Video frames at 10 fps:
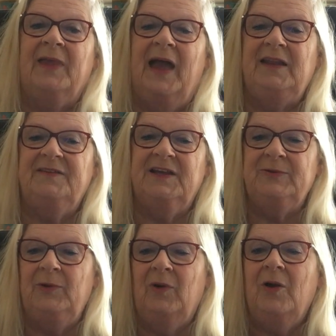And he said
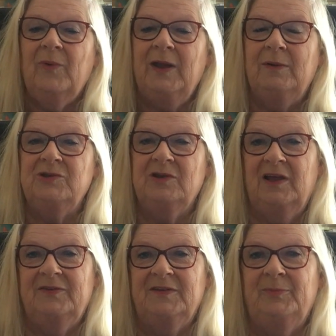to me, What way would you
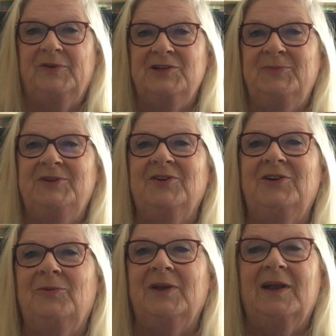like this book to be
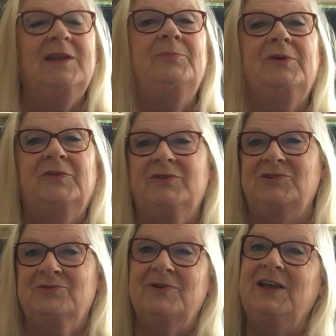done? And what kind of books did
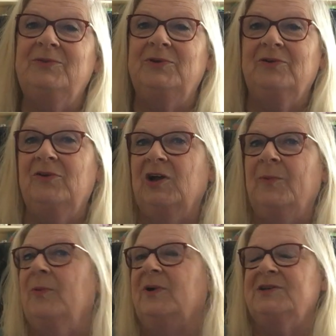you read when you were growing
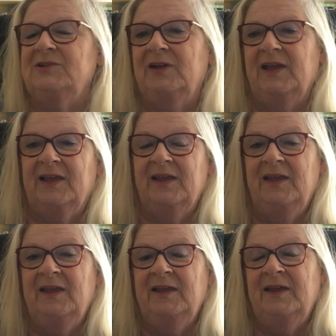up? And what do you like?
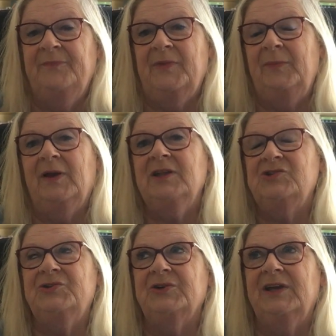And we got
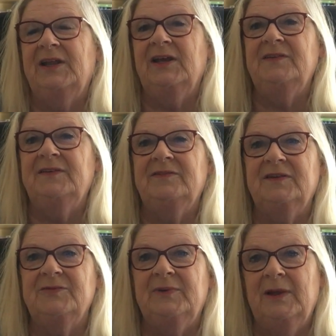talking, and I said
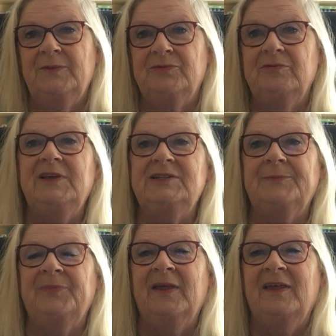that when I was
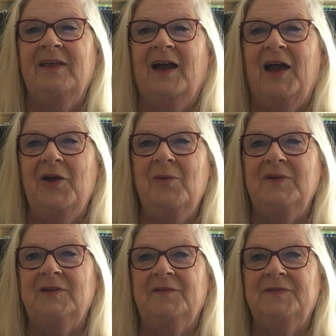reading, I
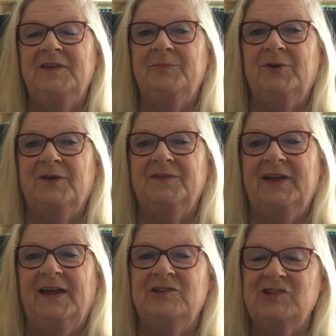always loved these books that
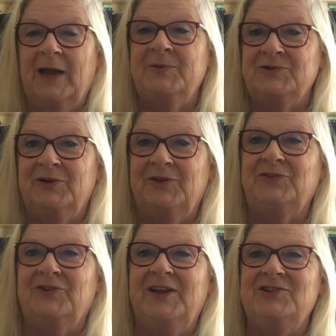had chapter
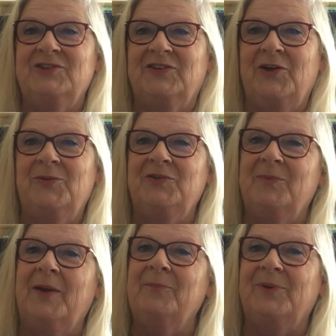illustrations. I always
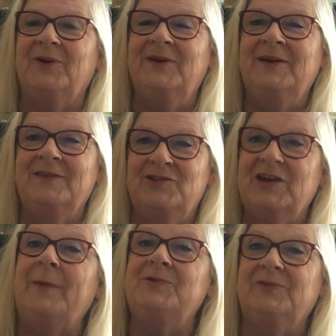remember the
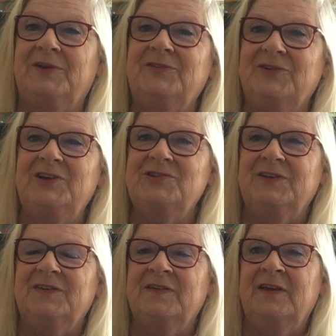chapter
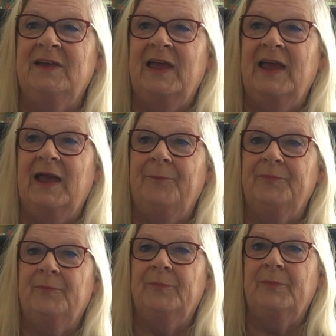illustrations,
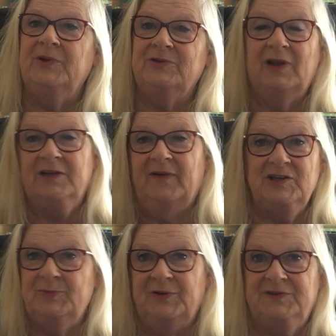um, which a lot of
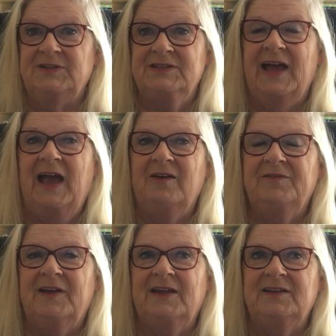Irish books didn't
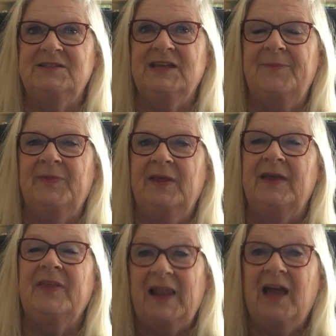have, and um,
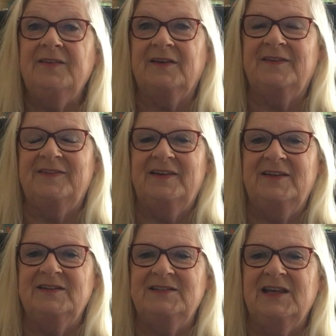in the classics.
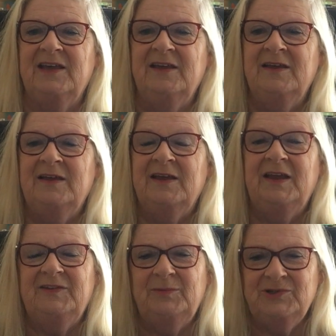And uh,
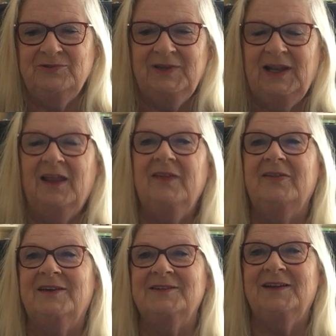he said, Would you really like
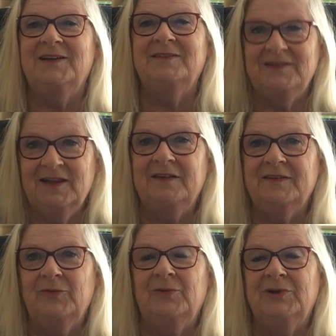that? And I said,
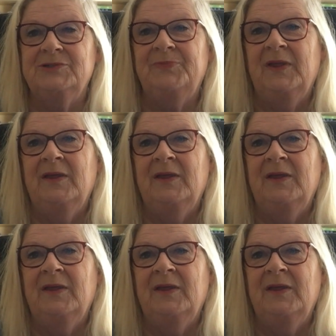Yes, I would.